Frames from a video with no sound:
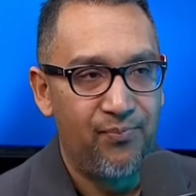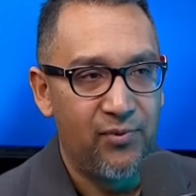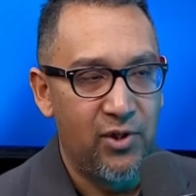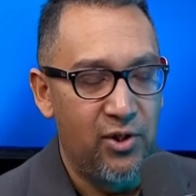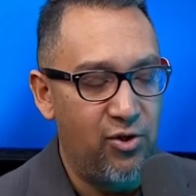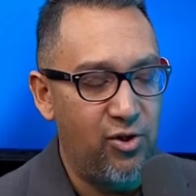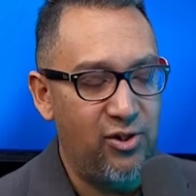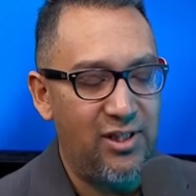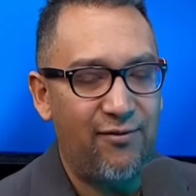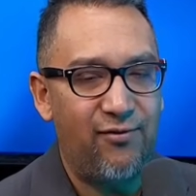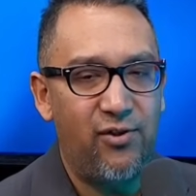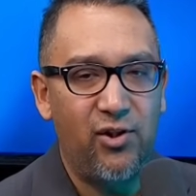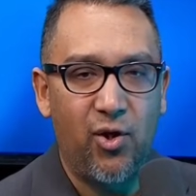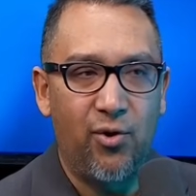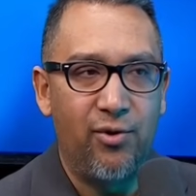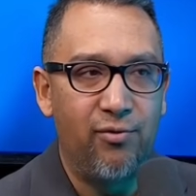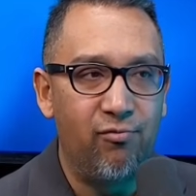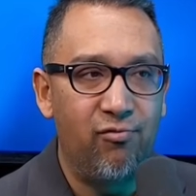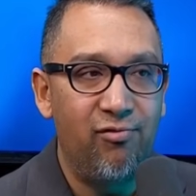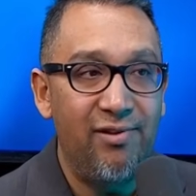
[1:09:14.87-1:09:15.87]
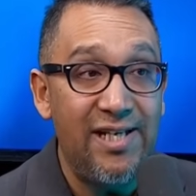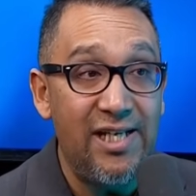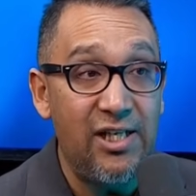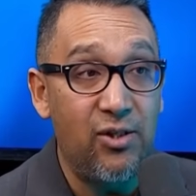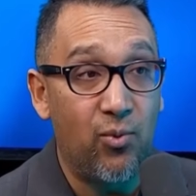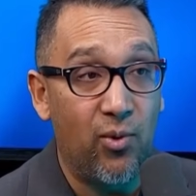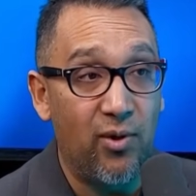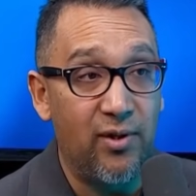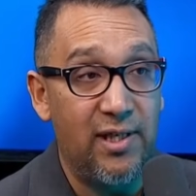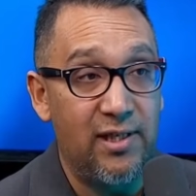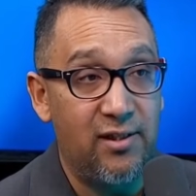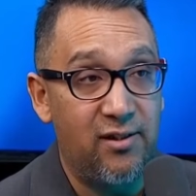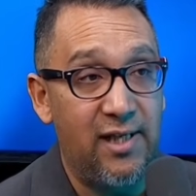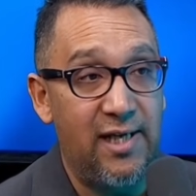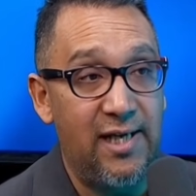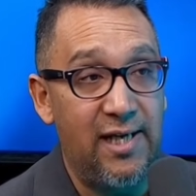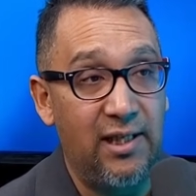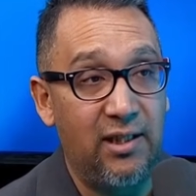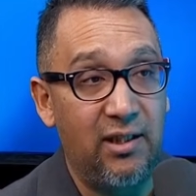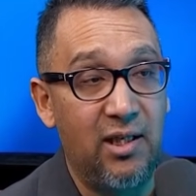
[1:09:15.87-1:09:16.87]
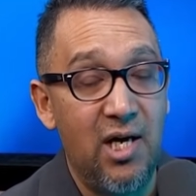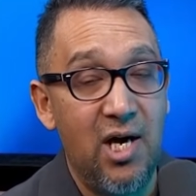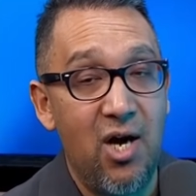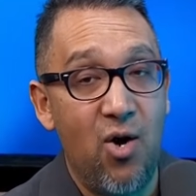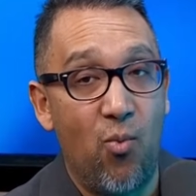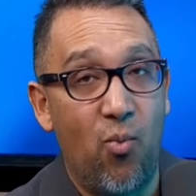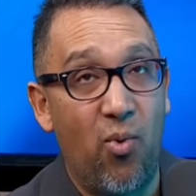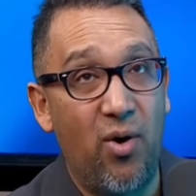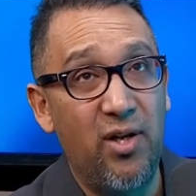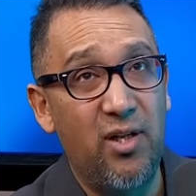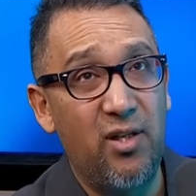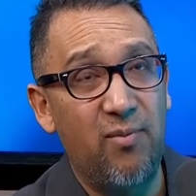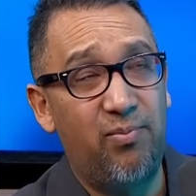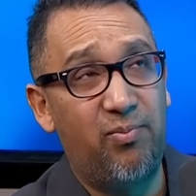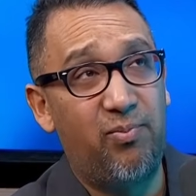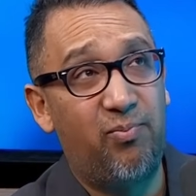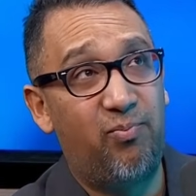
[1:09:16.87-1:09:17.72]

You just have to go and read what they're saying. One of the